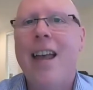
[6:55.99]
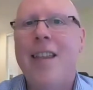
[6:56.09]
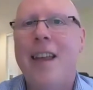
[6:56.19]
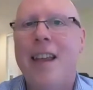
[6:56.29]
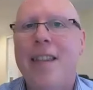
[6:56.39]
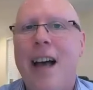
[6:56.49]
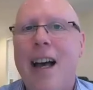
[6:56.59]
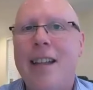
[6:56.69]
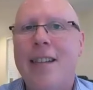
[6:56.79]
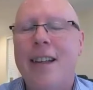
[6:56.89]

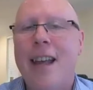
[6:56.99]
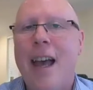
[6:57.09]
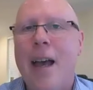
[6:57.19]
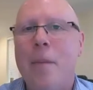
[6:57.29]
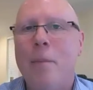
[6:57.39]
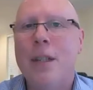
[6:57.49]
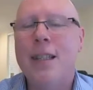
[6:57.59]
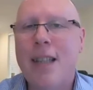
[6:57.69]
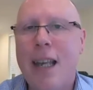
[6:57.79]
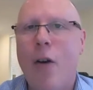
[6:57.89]
that
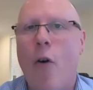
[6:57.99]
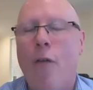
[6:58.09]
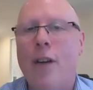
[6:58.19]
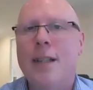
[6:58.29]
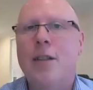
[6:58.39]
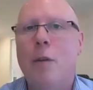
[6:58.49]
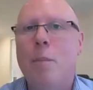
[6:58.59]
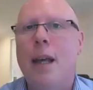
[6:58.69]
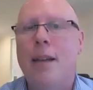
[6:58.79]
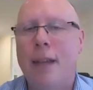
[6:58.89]
site office could
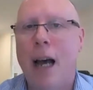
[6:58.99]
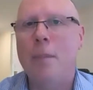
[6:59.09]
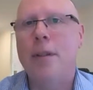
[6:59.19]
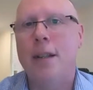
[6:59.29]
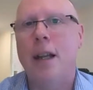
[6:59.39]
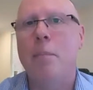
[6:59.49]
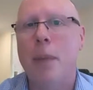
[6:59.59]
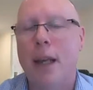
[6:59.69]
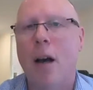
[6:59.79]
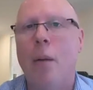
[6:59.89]
be adapted and
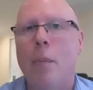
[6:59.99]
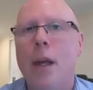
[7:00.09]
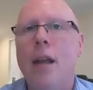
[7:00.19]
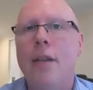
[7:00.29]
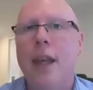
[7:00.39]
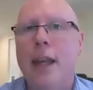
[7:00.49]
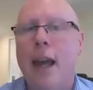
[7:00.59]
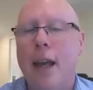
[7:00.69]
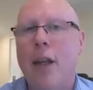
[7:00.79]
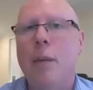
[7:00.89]
become
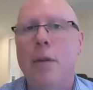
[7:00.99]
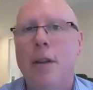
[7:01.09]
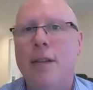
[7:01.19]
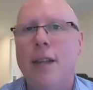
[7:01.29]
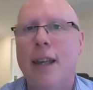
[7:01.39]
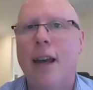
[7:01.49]
the community